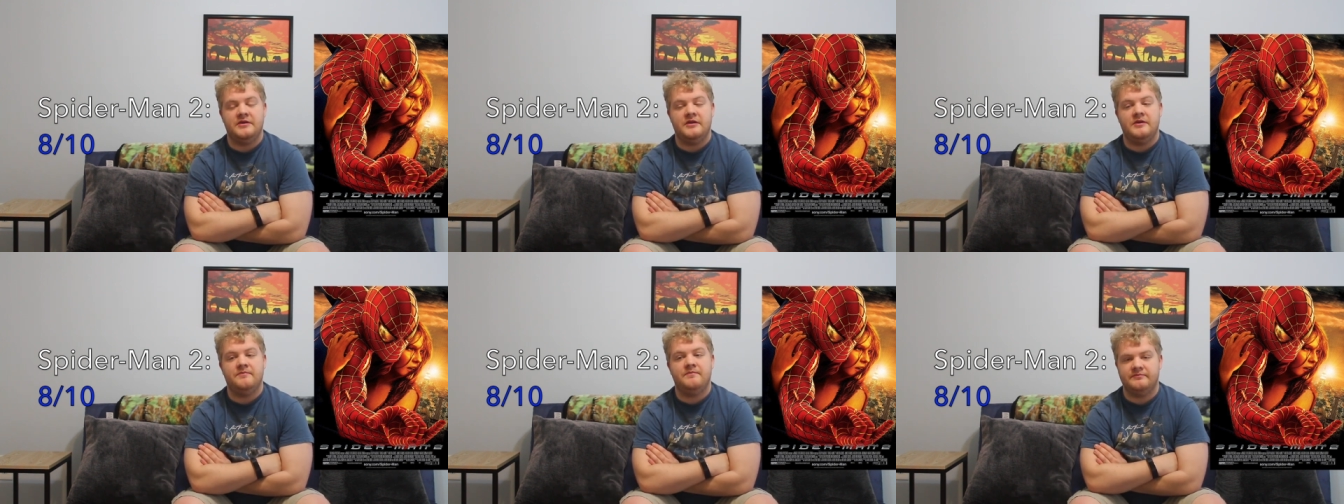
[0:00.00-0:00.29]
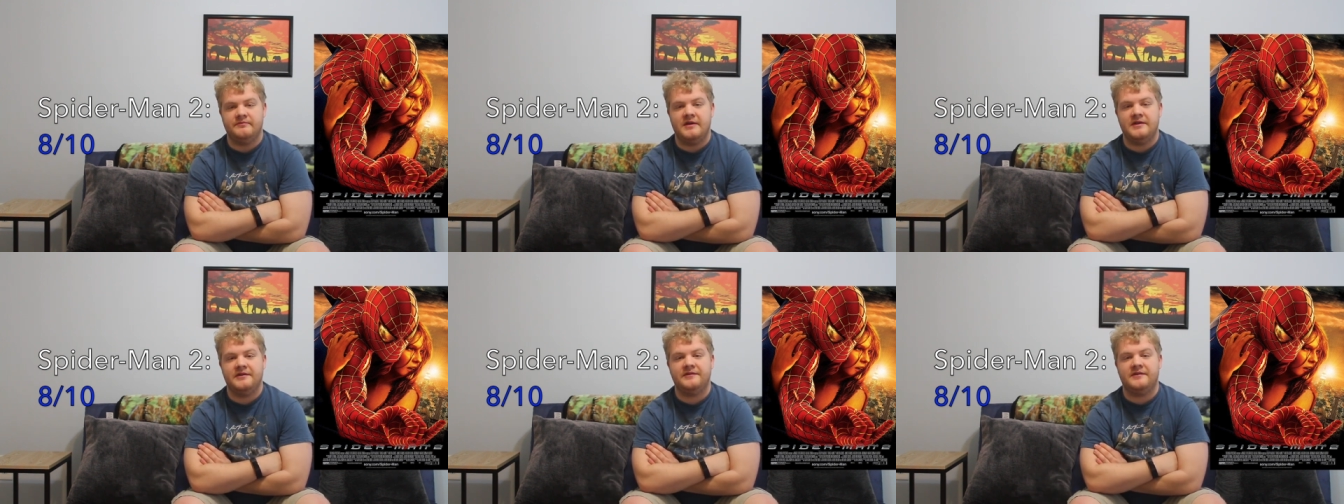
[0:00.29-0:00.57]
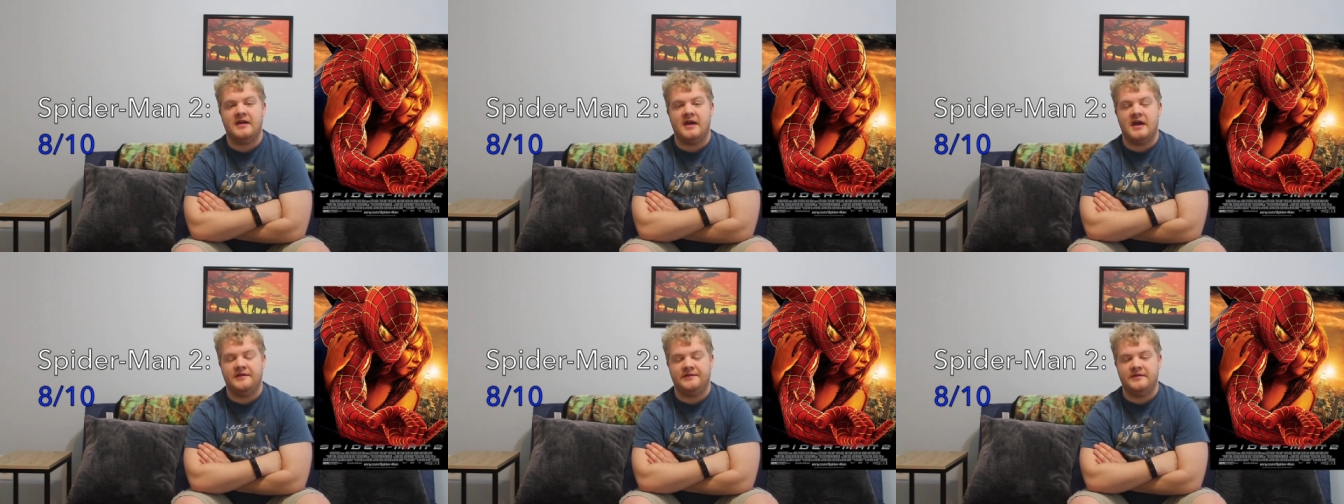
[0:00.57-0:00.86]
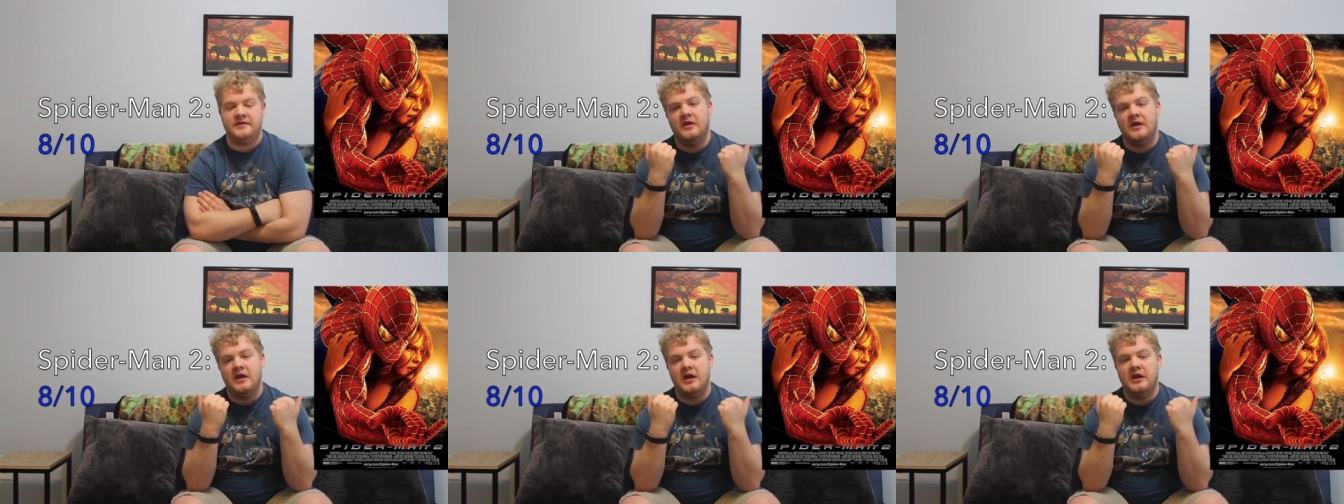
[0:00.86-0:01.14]
the best
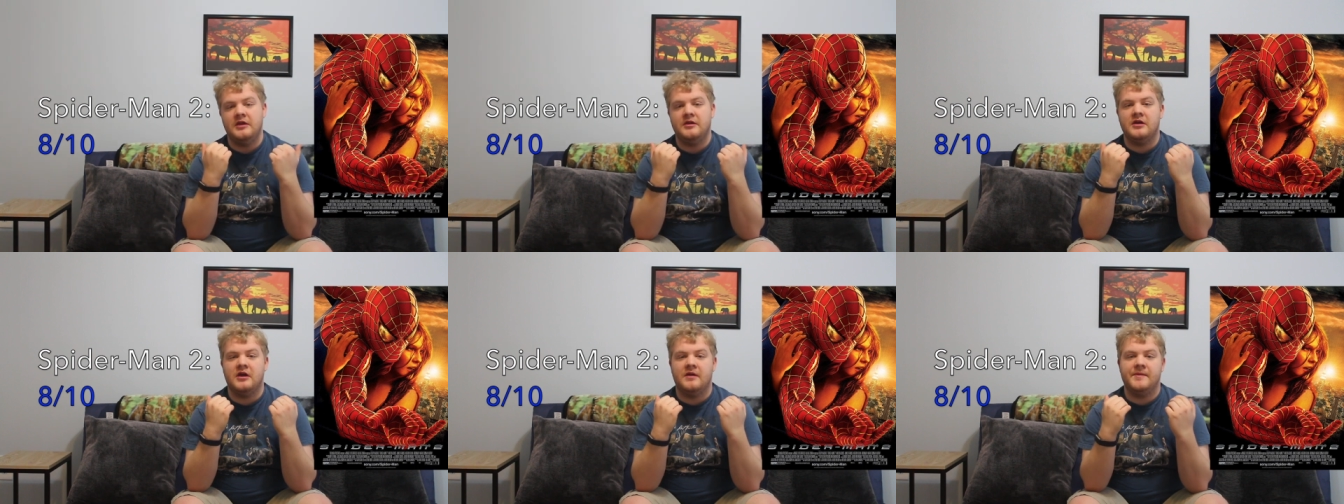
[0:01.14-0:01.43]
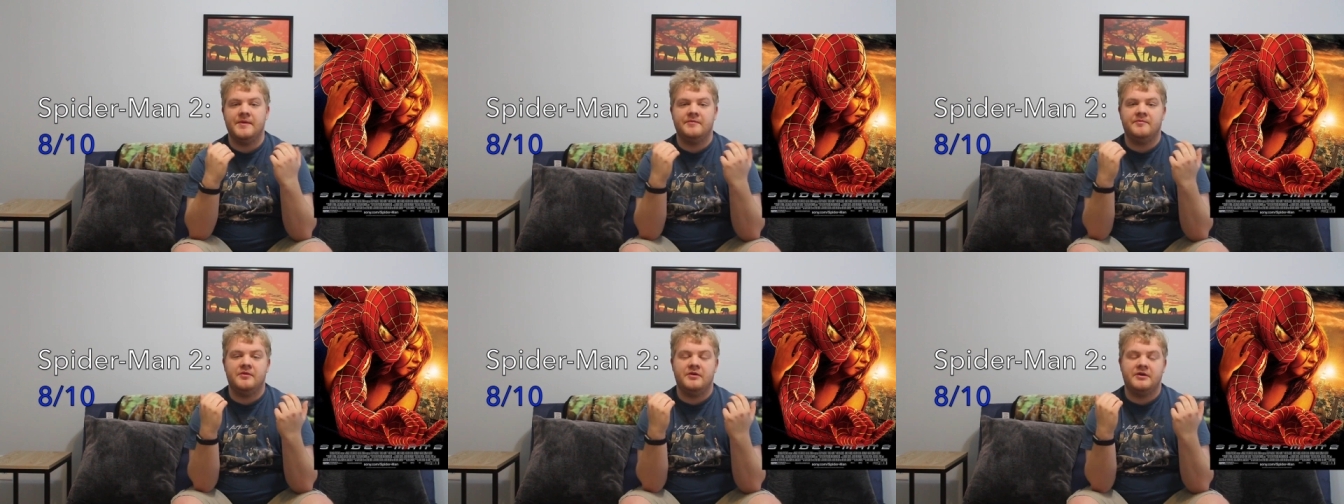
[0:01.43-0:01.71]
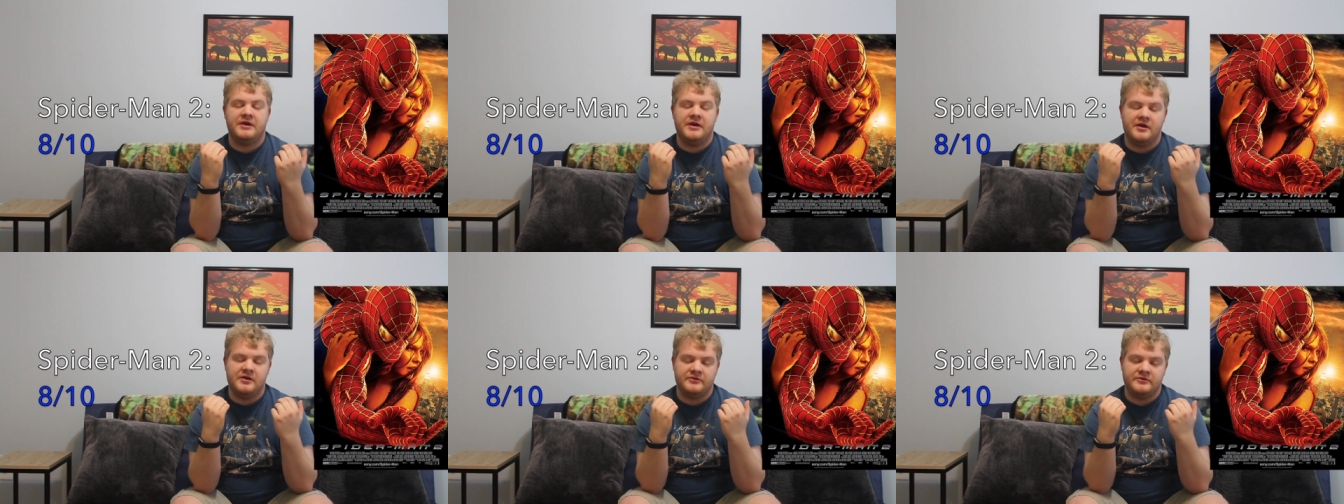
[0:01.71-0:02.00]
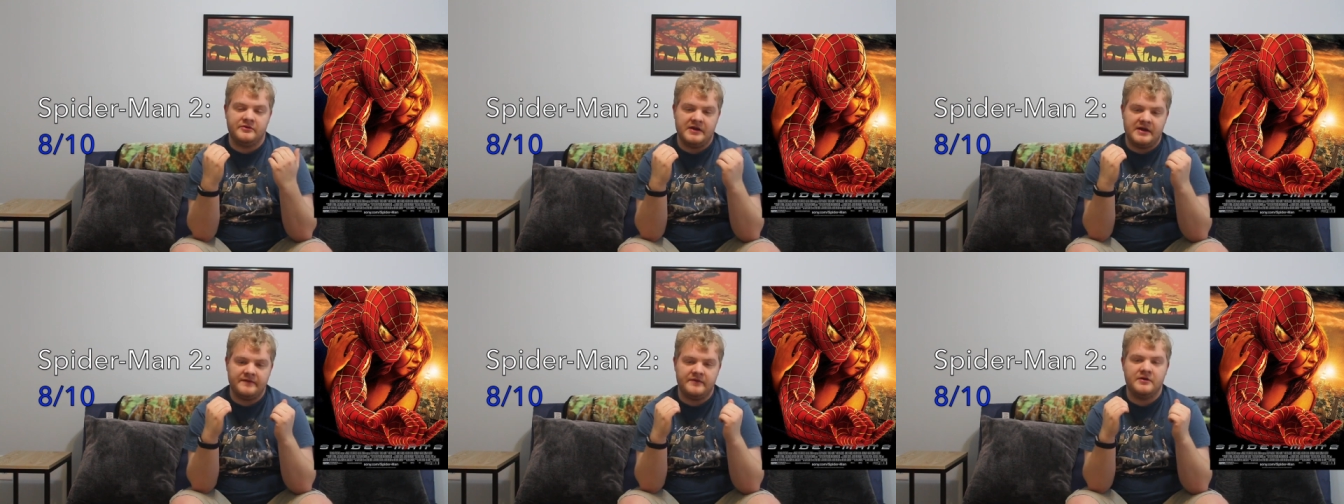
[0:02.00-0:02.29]
casting any comic book
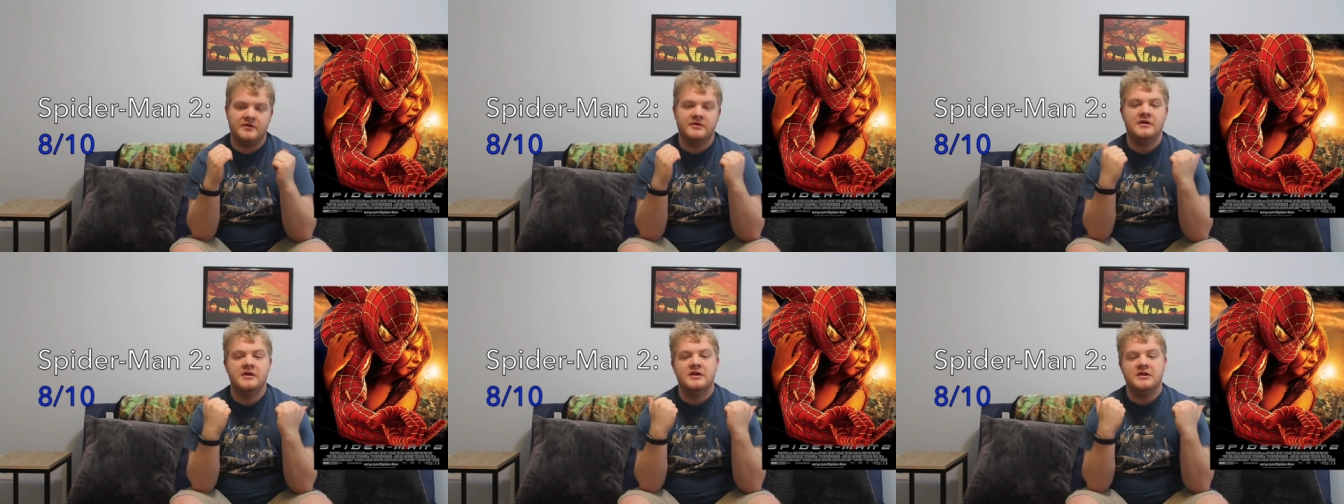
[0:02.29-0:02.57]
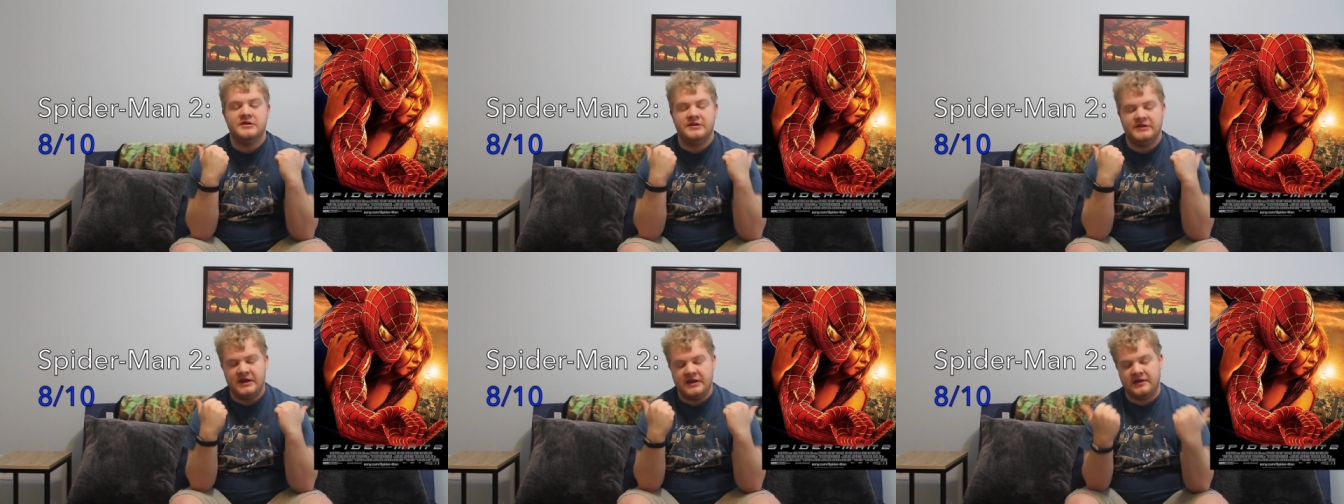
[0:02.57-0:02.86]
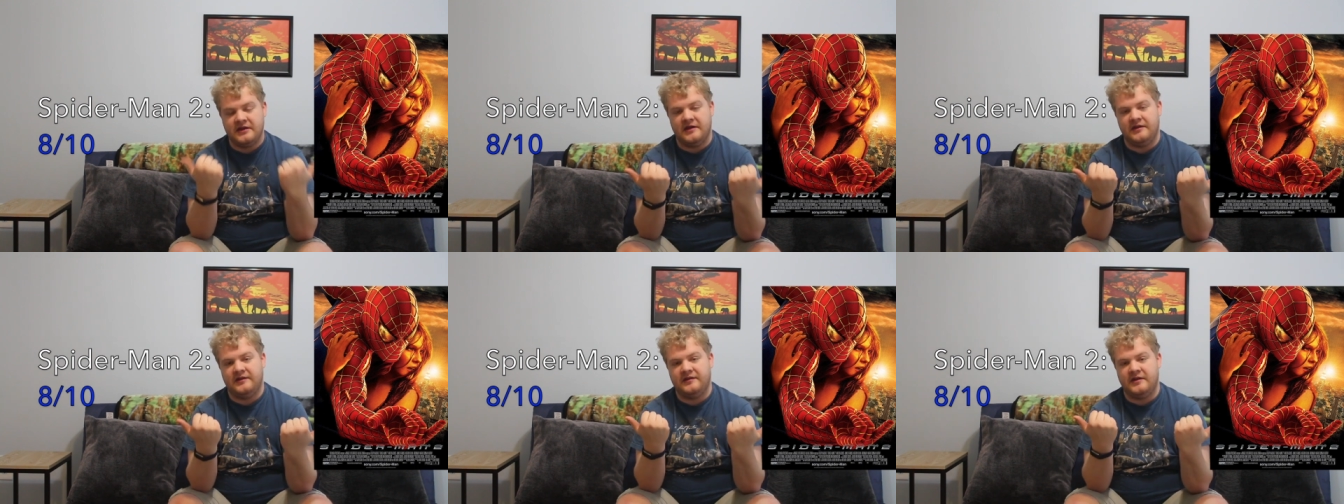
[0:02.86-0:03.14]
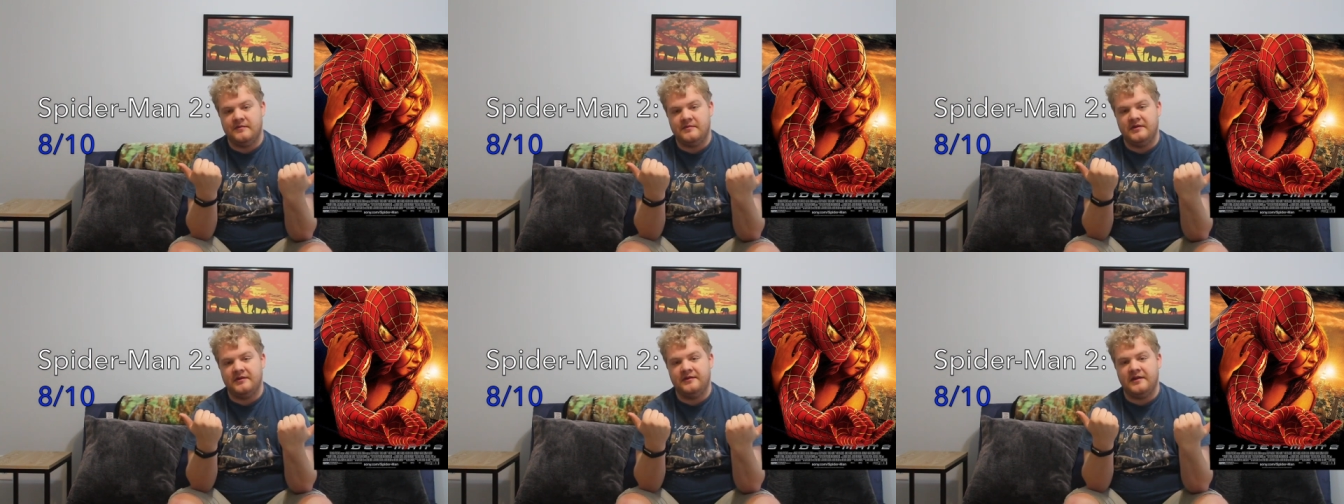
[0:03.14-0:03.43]
character ever, J.K.
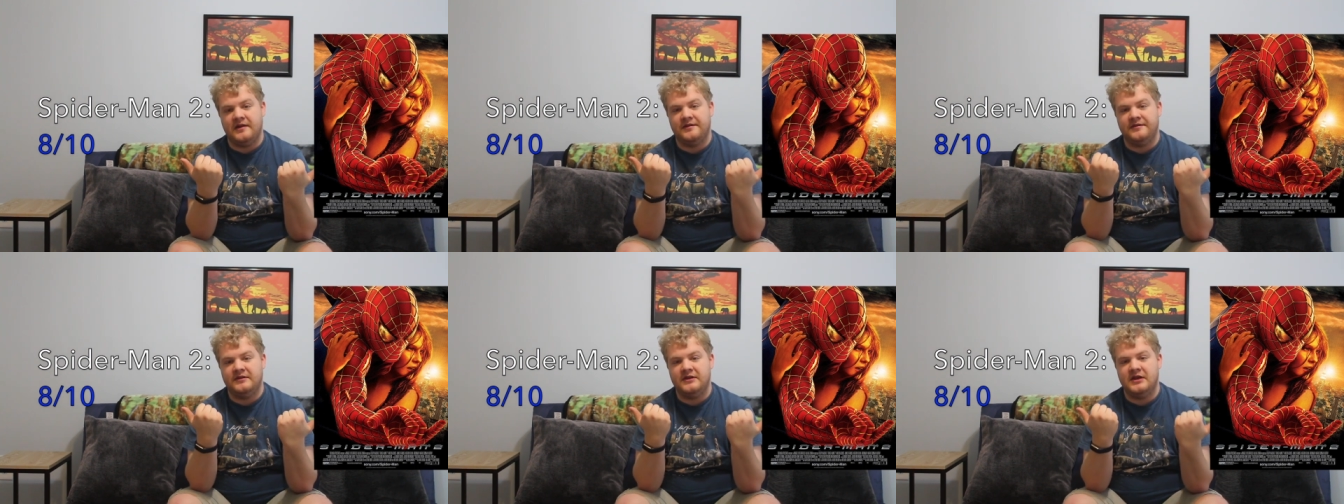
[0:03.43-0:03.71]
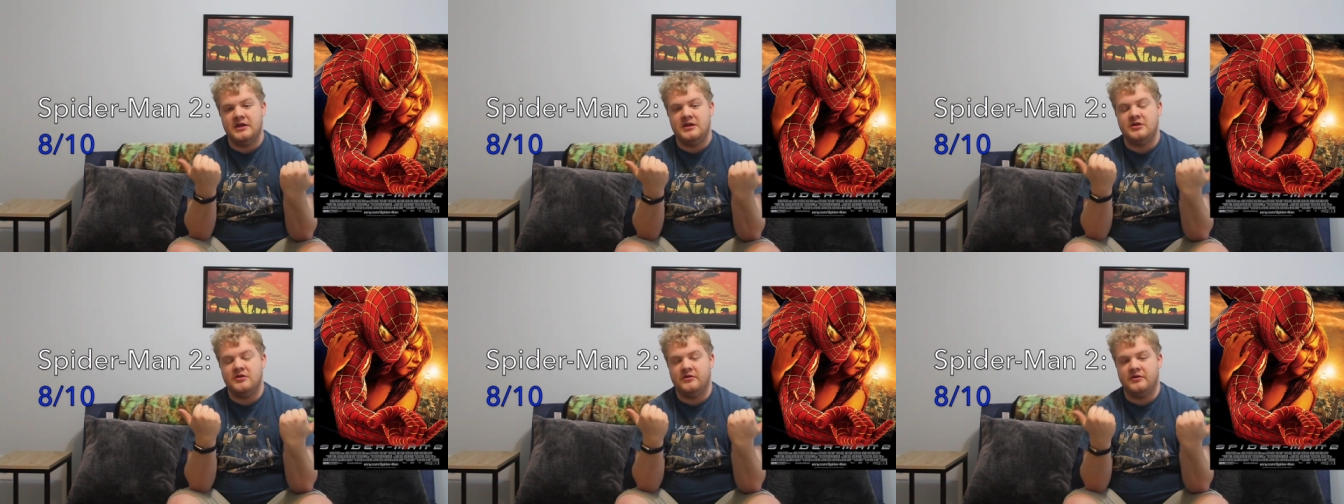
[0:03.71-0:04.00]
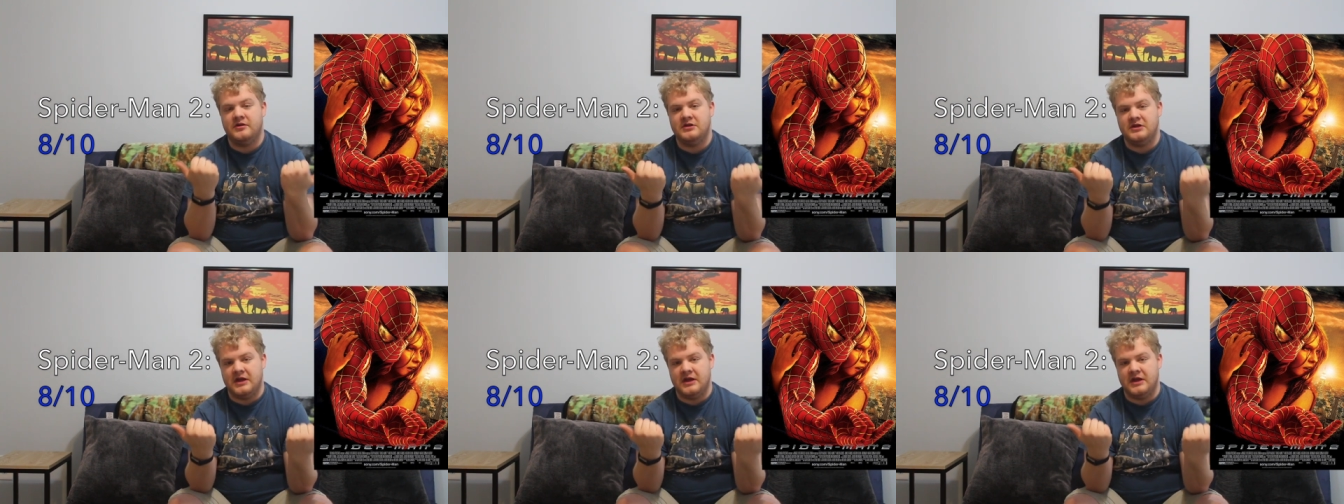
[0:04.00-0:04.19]
Simmons as J. Jonah